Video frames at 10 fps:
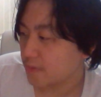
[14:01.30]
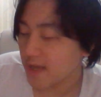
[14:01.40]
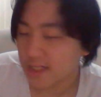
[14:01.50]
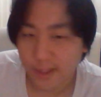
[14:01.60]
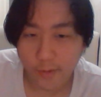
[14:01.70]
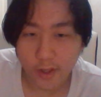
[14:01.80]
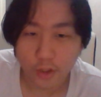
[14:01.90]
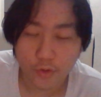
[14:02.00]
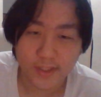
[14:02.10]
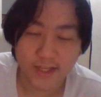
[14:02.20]
the best thing we can
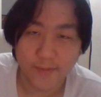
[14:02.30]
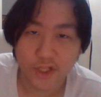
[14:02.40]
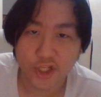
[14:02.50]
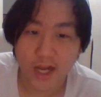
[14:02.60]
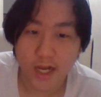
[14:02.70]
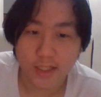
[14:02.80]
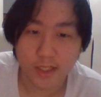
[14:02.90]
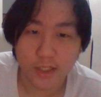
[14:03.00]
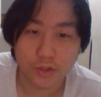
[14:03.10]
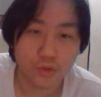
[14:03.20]
do instead of being jealous
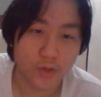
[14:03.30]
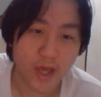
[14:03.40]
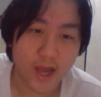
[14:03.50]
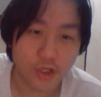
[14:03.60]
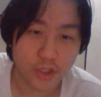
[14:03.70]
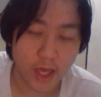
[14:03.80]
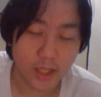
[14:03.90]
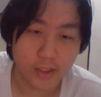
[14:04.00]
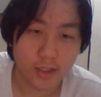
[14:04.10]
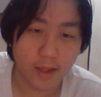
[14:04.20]
is to get
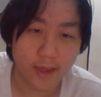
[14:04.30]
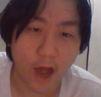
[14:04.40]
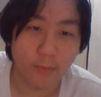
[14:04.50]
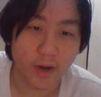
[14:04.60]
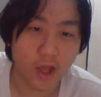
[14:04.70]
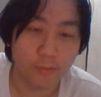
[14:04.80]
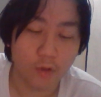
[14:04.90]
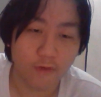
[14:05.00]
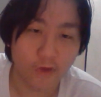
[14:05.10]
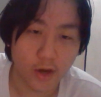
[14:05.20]
educated, get our money up,
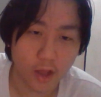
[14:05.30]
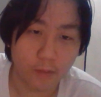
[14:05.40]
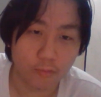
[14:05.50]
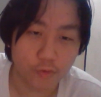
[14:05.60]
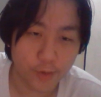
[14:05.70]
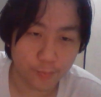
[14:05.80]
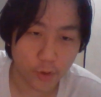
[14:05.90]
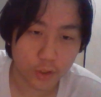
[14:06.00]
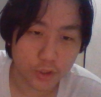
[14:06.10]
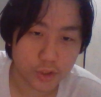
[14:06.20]
not our funny up, read
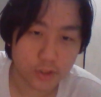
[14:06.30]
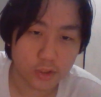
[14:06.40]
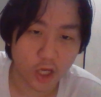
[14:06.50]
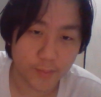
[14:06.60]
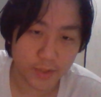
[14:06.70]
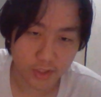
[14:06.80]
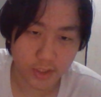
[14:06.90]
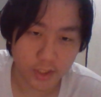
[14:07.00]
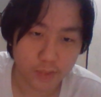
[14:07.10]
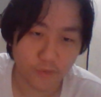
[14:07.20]
books, start
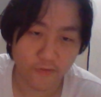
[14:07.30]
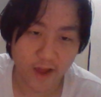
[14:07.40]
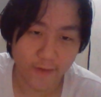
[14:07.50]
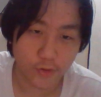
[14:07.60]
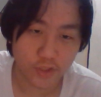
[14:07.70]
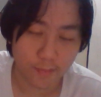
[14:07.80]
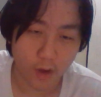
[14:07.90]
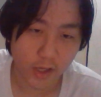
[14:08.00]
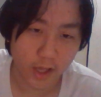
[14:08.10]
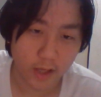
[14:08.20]
businesses, provide value to the
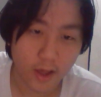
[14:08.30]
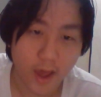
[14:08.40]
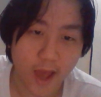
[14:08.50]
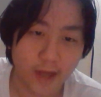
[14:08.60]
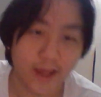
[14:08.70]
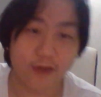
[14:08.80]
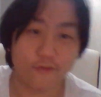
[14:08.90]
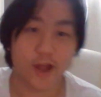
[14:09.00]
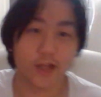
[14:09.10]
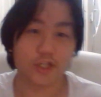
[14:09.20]
market, and get
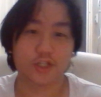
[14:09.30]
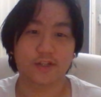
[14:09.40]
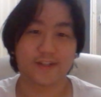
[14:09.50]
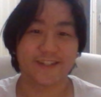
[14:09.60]
rich.